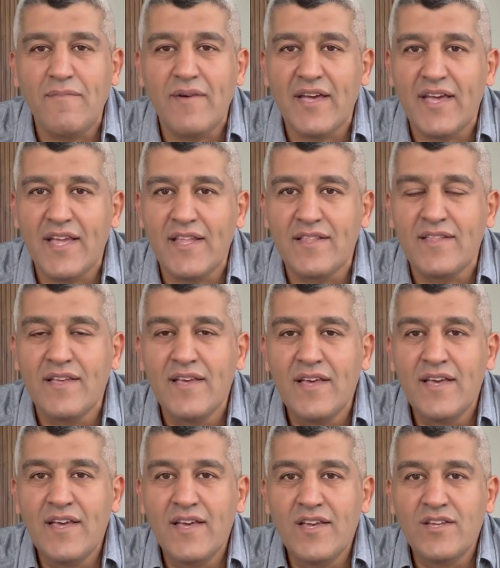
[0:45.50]
and
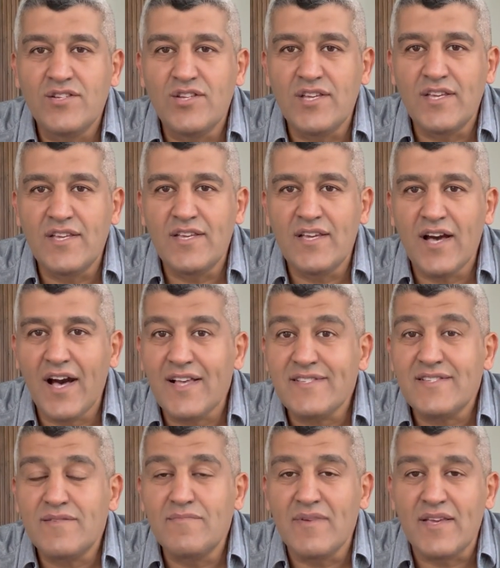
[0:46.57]
she
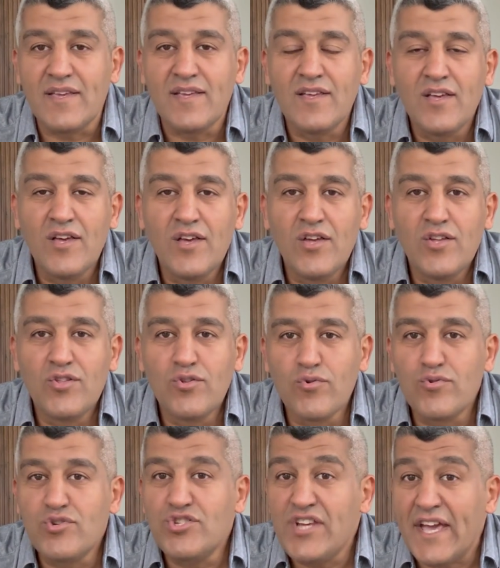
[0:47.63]
asked me to
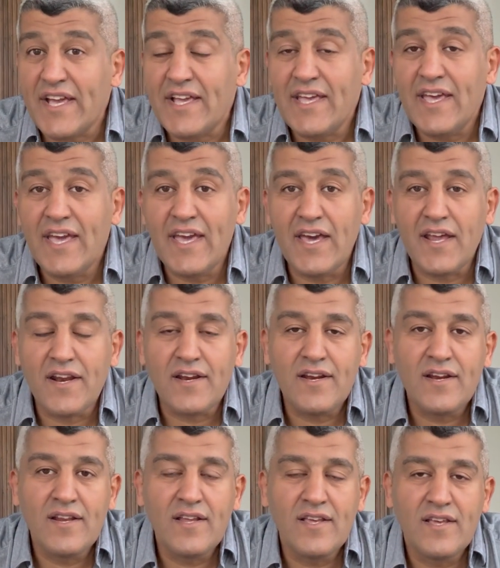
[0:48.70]
check her
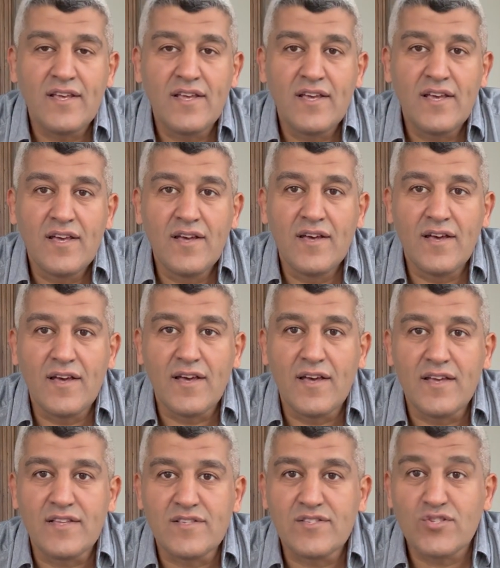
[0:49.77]

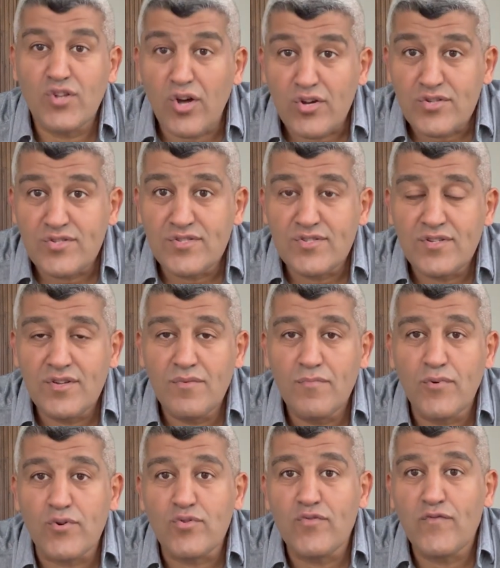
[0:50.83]
stocks
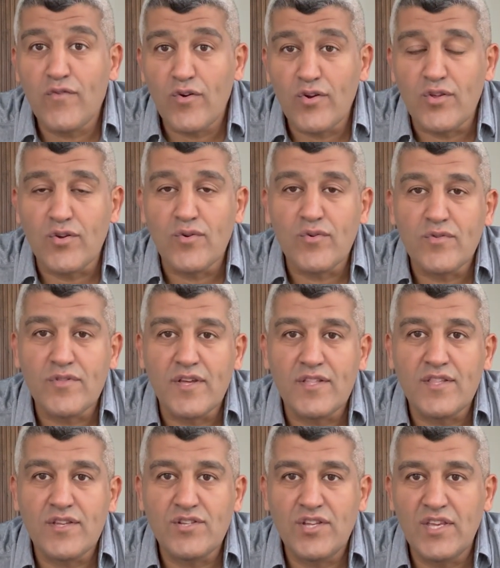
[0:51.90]
portfolio
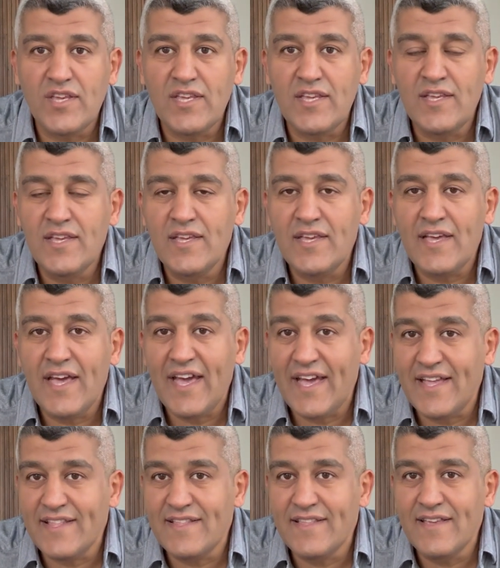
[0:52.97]
that she
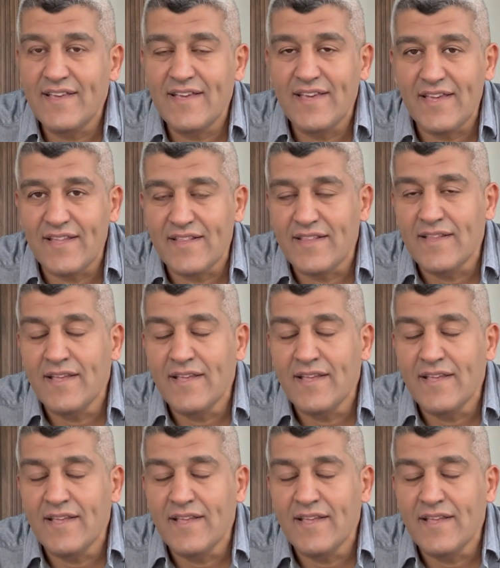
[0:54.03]
had in